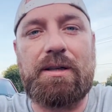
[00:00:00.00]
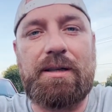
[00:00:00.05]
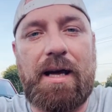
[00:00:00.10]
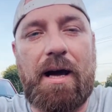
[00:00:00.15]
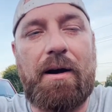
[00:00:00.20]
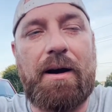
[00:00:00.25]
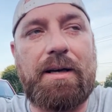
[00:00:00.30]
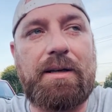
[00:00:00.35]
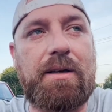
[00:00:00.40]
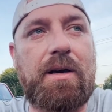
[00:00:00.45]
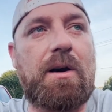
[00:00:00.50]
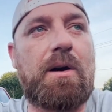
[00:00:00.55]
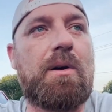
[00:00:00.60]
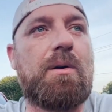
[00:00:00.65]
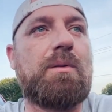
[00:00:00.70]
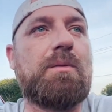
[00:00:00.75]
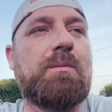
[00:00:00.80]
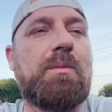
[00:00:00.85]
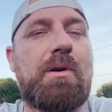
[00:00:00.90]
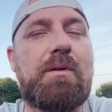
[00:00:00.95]
Now I
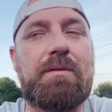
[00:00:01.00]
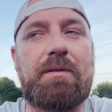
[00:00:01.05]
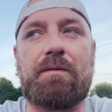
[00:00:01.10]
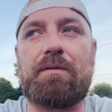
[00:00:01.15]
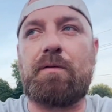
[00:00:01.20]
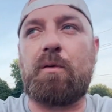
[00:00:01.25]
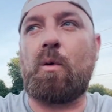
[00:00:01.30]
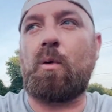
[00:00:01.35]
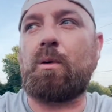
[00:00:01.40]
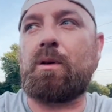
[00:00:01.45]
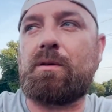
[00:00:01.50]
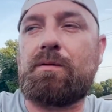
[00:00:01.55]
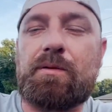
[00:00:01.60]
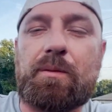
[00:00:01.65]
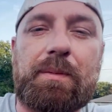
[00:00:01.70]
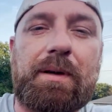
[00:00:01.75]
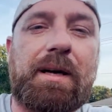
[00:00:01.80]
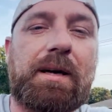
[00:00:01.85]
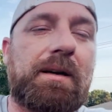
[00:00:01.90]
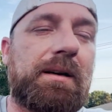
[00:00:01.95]
know moving forward from
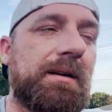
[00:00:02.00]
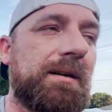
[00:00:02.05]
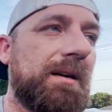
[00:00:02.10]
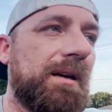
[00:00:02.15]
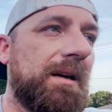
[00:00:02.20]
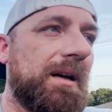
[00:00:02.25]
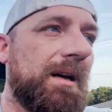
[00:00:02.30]
here.